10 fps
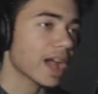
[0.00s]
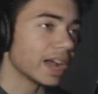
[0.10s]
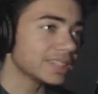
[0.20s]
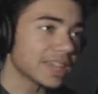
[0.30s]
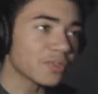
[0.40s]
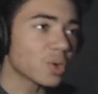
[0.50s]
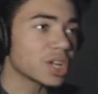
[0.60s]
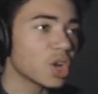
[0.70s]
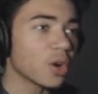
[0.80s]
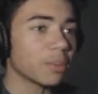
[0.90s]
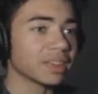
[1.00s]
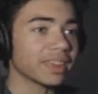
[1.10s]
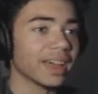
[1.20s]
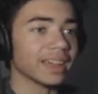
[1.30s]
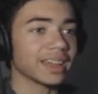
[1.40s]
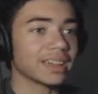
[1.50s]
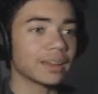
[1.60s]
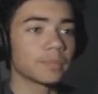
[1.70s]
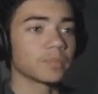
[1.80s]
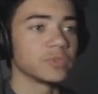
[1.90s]
How does everyone know about that? Like,
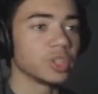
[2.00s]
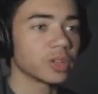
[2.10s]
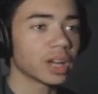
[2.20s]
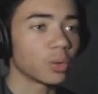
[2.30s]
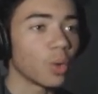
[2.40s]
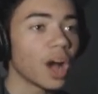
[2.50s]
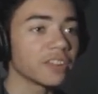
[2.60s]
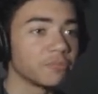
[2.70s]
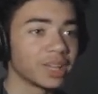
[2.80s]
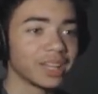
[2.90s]
Joe got a wad of